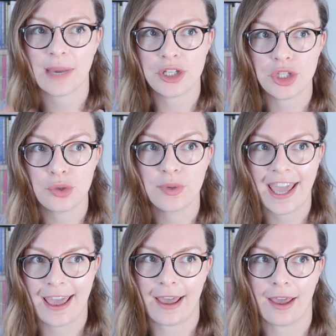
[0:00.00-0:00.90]
but I do
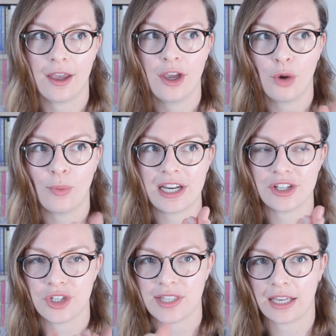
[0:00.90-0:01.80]
care when
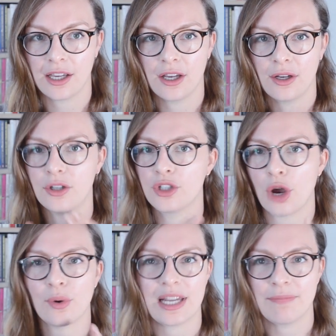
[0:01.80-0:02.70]
it's just like
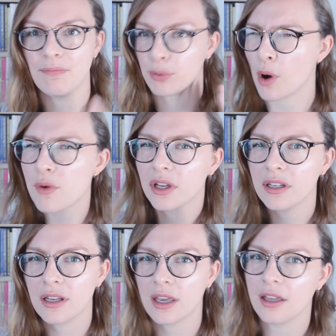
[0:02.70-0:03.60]
totally
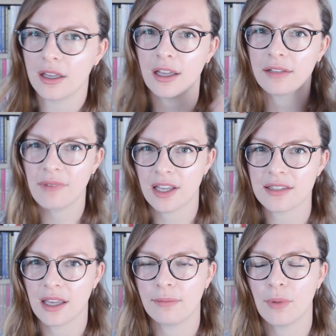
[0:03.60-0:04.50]
broken at a
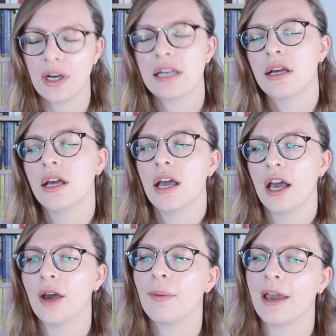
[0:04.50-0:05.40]
certain point,
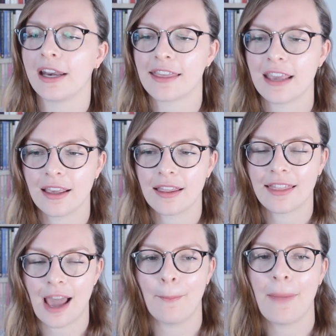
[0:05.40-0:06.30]
and I think
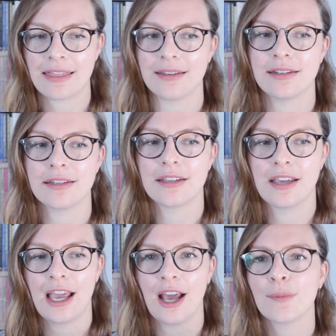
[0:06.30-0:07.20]
that method
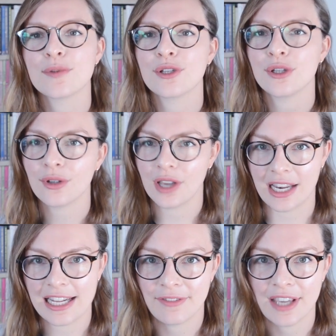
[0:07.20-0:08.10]
helps to
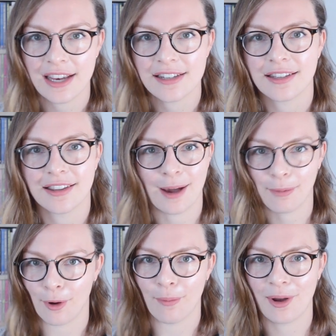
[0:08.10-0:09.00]
alleviate
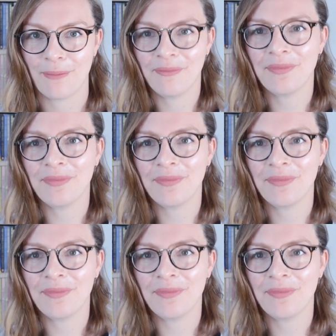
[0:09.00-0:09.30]
that problem.